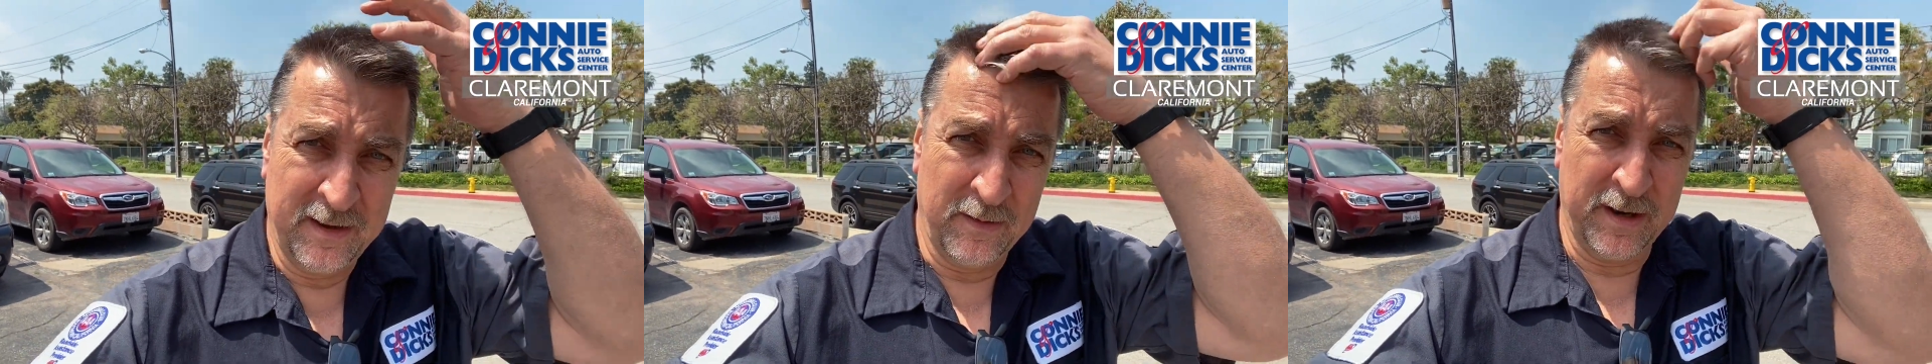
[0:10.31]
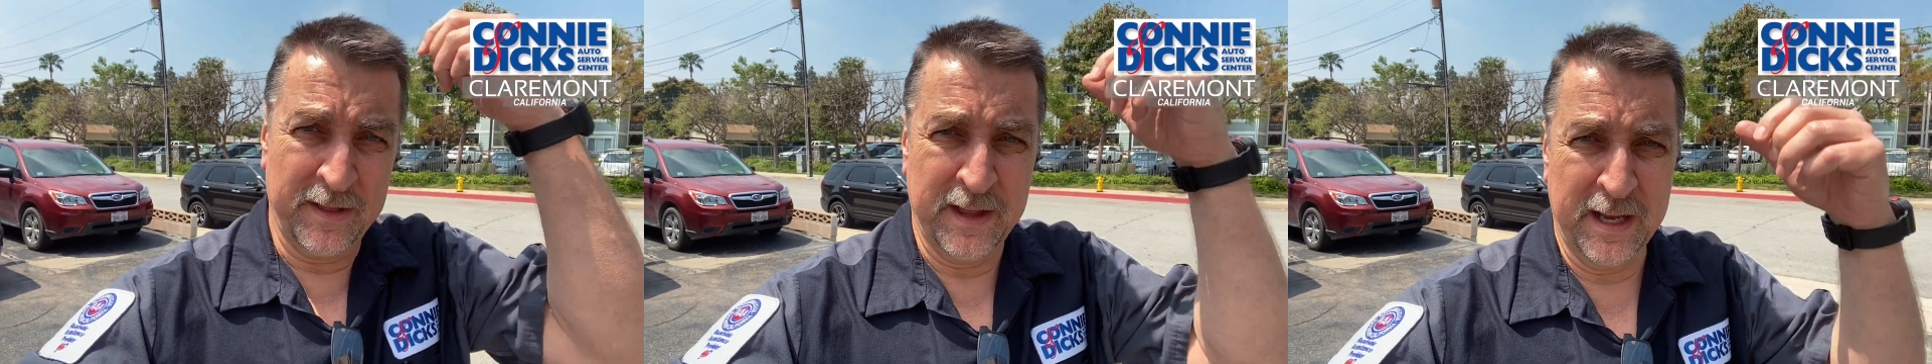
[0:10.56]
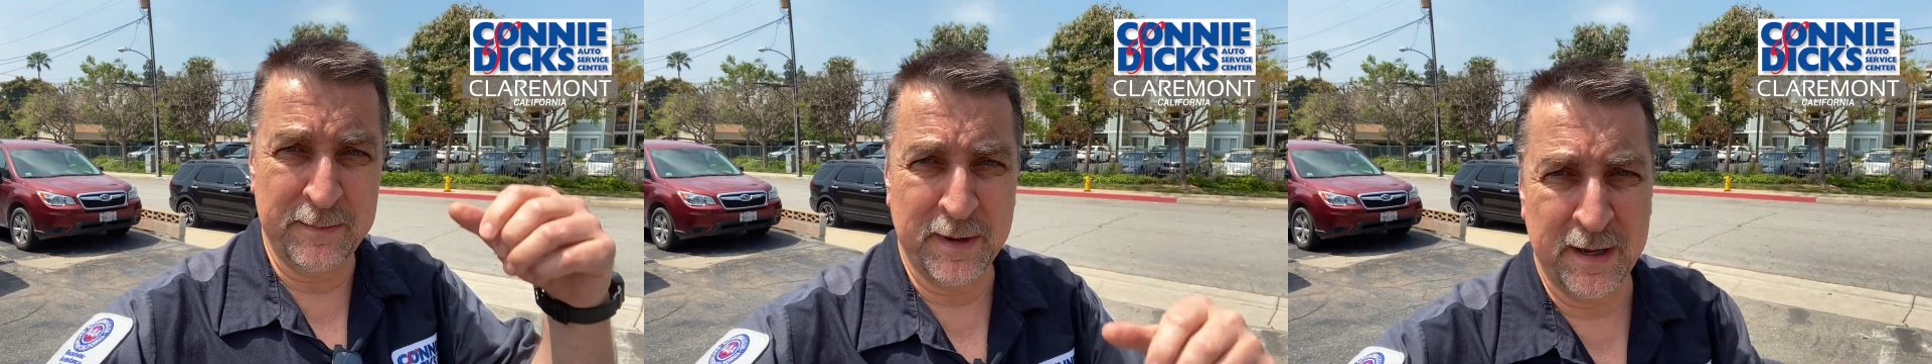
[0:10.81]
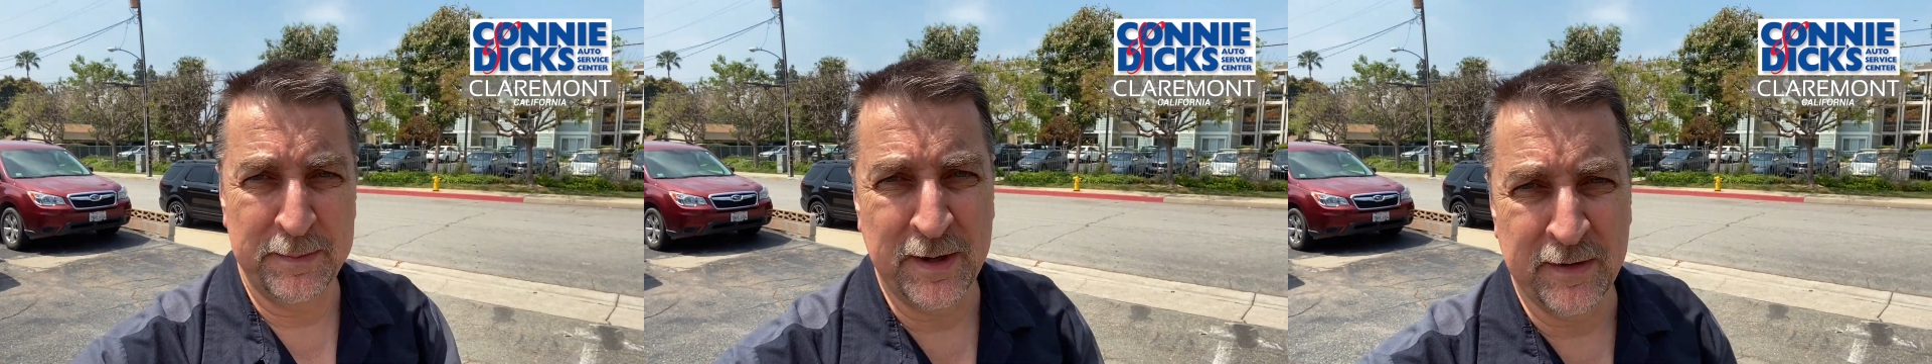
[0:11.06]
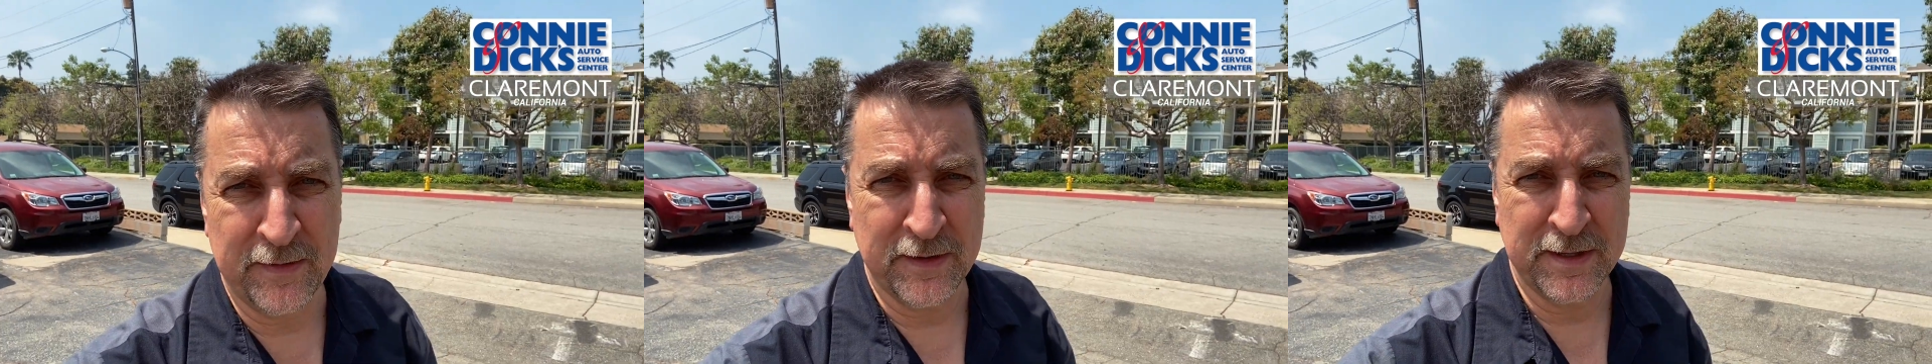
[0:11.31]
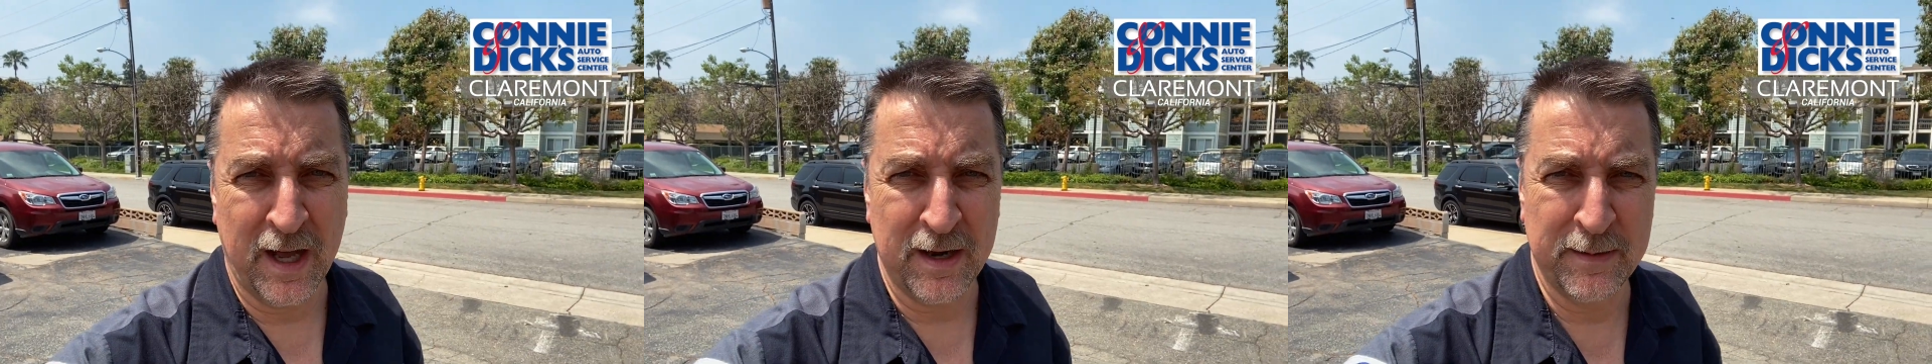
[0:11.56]
I want to thank my
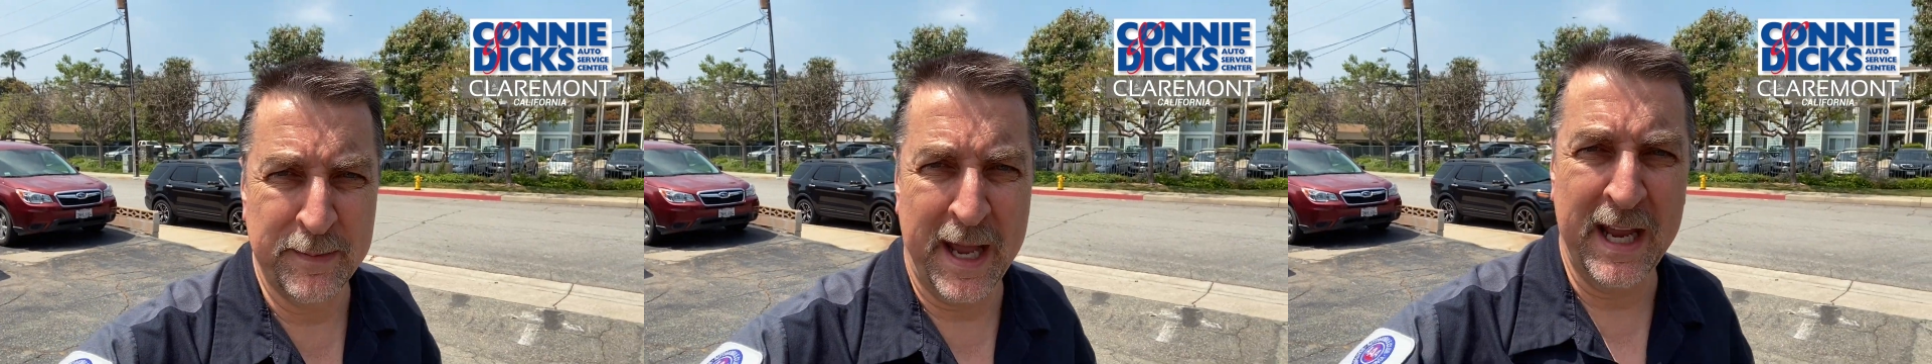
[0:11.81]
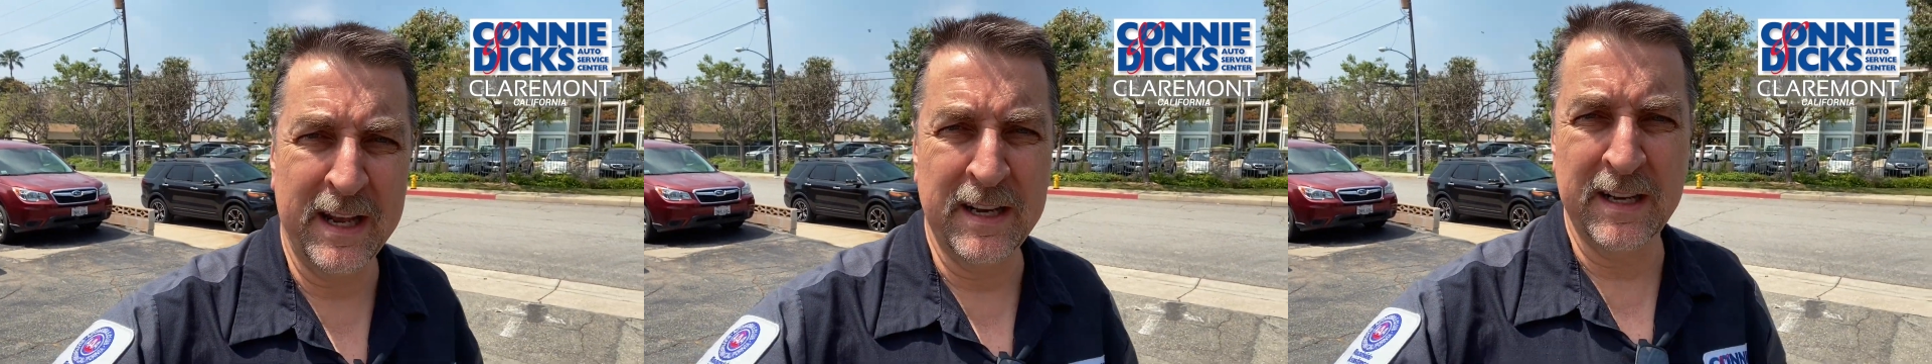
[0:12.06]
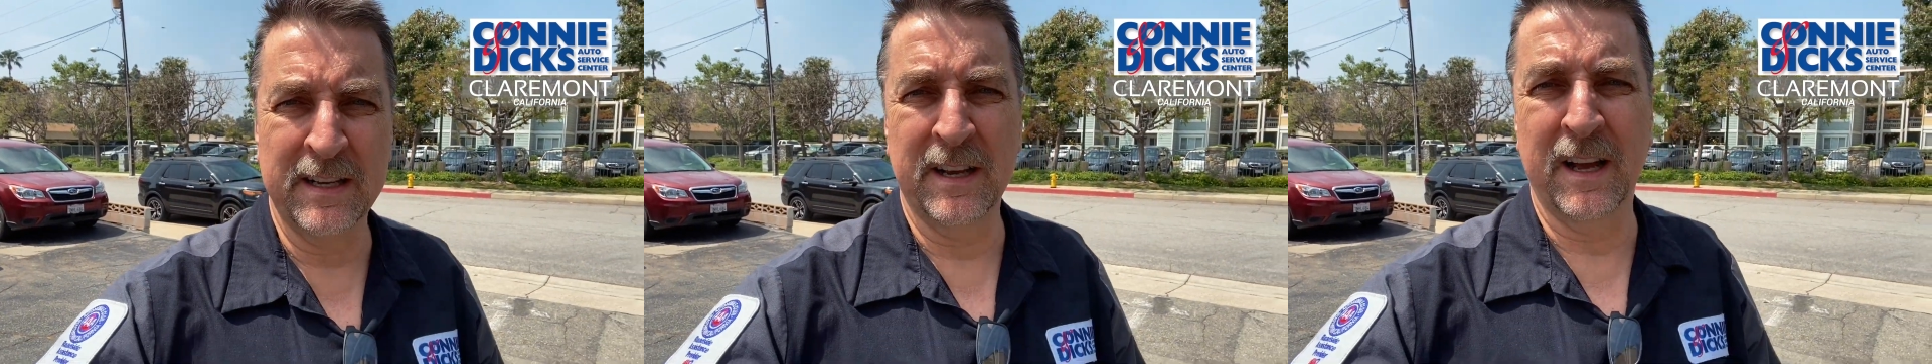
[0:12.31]
beautiful daughter, Megan,